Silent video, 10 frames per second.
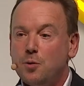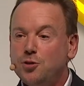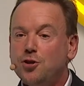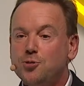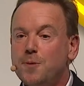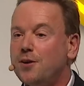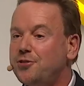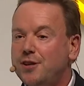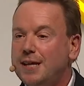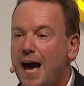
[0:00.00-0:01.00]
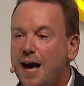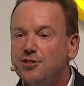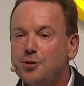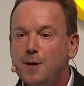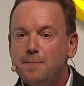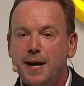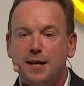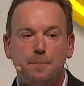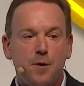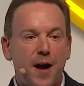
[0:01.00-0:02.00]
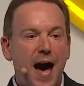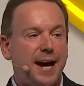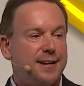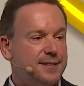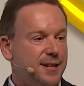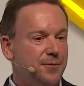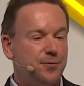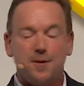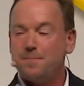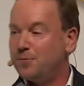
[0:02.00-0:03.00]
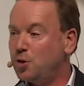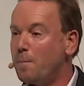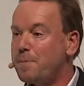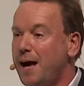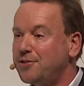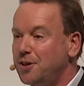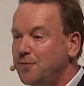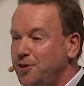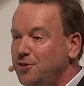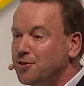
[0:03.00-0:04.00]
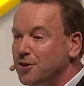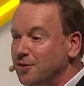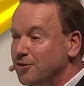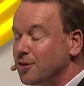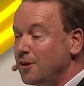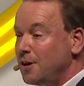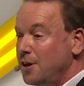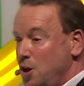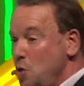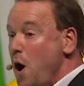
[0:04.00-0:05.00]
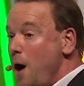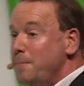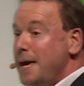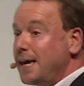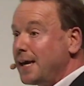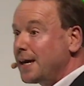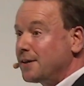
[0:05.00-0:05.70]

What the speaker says: was a smart city has to be made up of active, not passive, citizens who are making